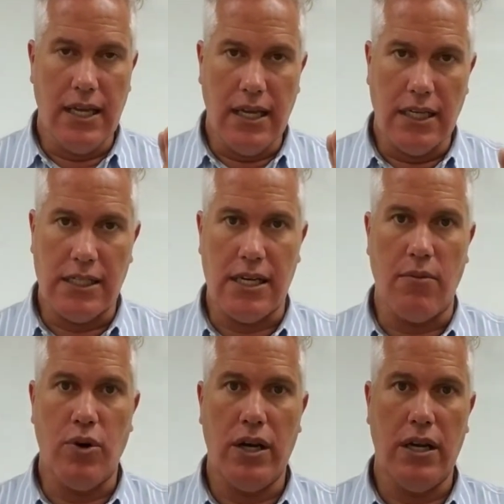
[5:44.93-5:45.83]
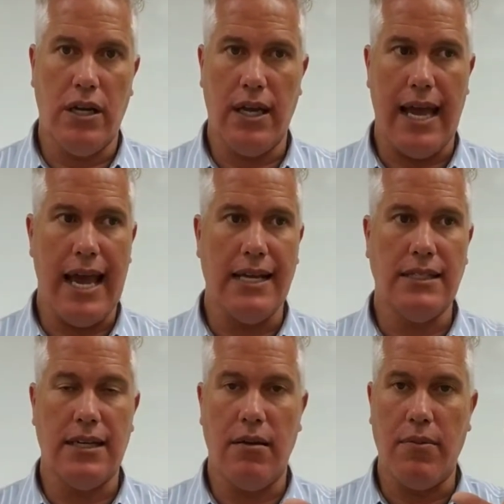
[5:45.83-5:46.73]
Someone
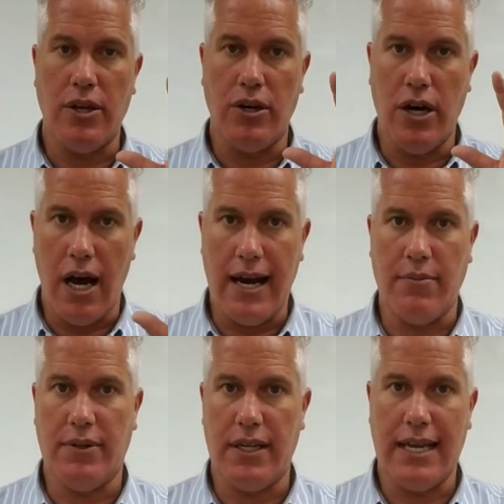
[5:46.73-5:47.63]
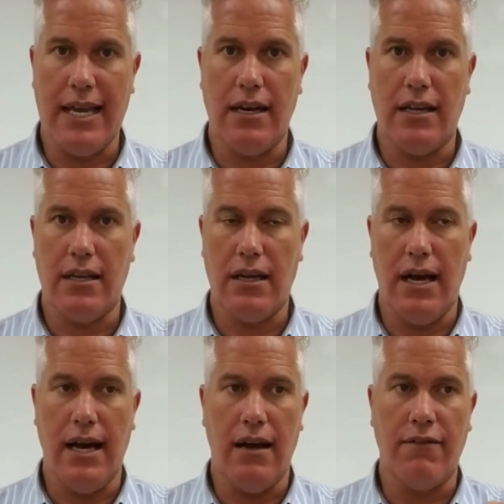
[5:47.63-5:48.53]
ends up, you're not able to get
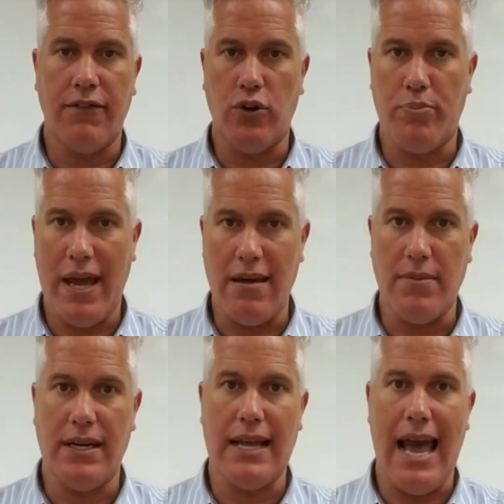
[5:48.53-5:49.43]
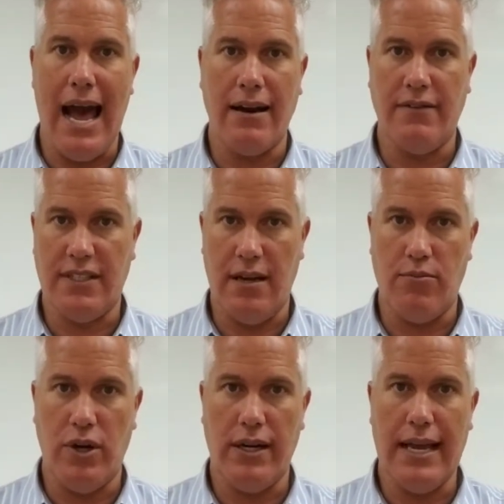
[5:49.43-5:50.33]
full payment out of
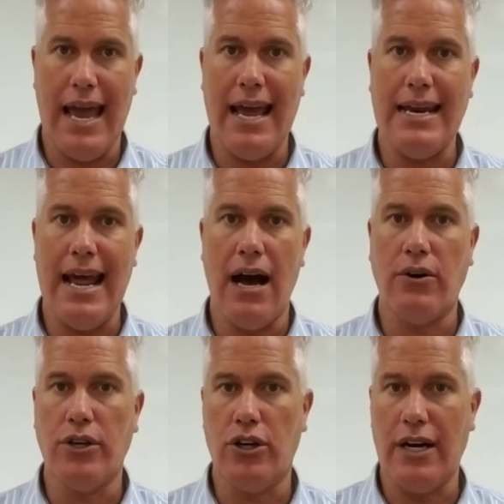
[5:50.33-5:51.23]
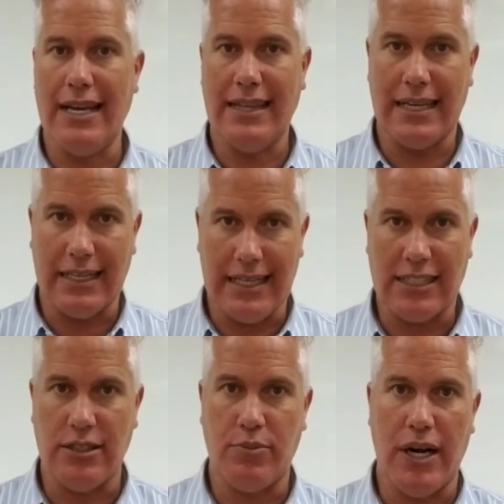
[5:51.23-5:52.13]
someone, and now you're in the
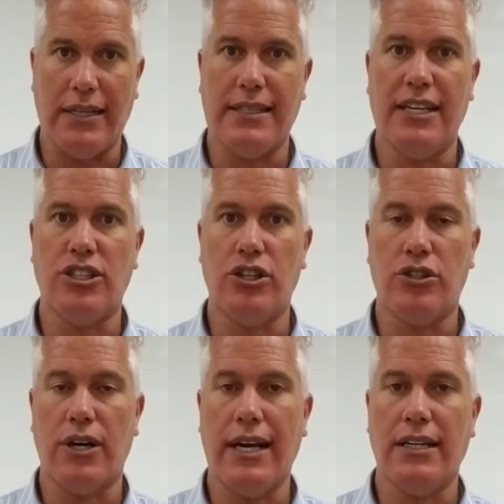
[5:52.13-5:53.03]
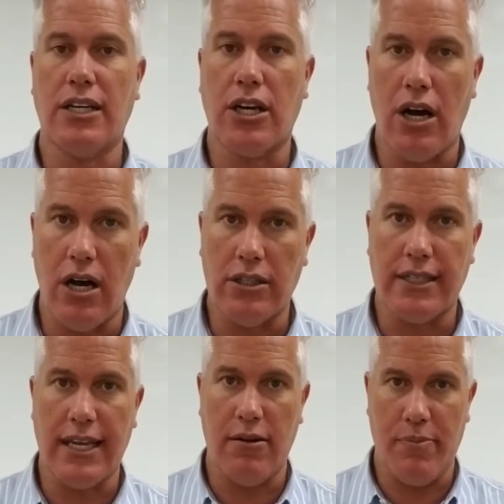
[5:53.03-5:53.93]
collection process. You're trying to call
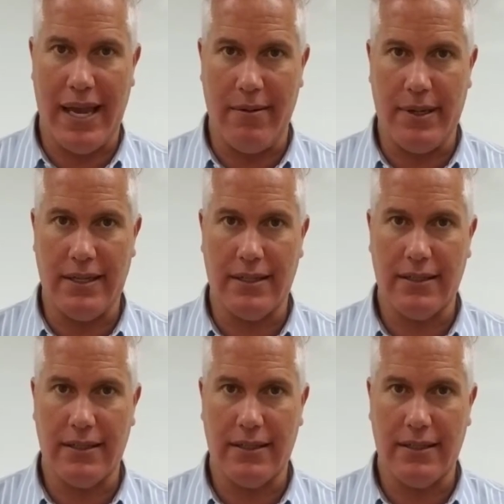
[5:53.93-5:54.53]
to get payment,